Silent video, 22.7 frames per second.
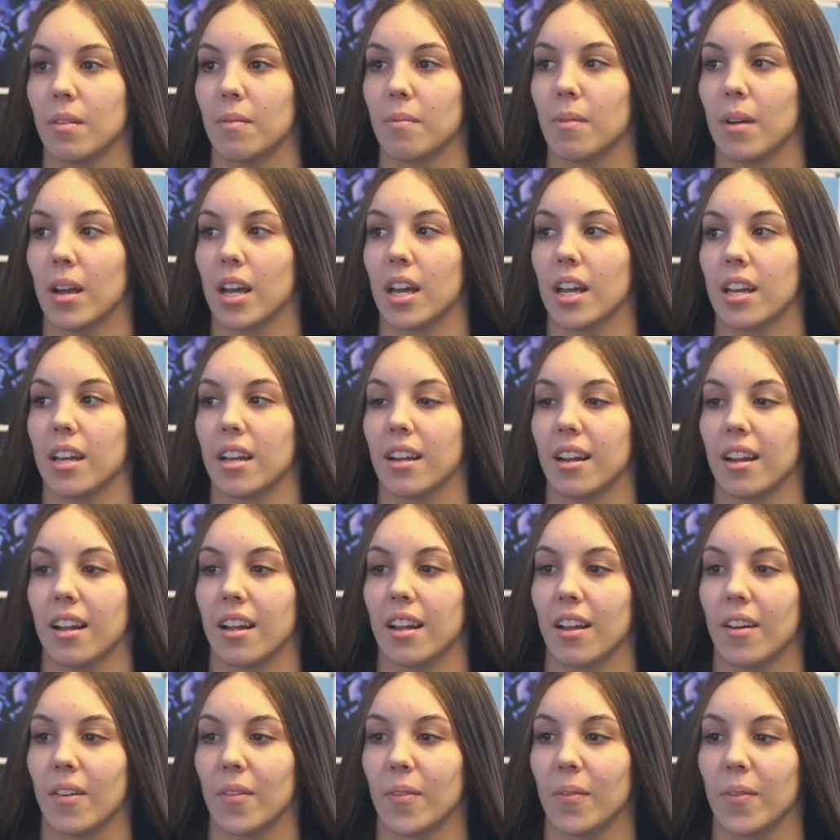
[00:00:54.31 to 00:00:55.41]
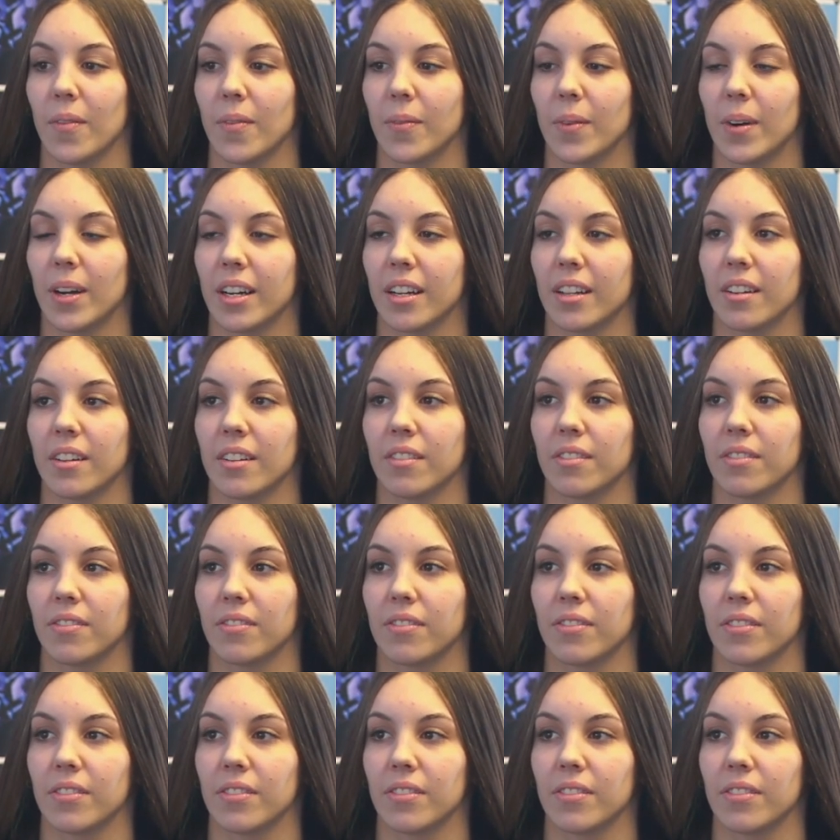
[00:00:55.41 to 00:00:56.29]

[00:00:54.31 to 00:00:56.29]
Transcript: But one of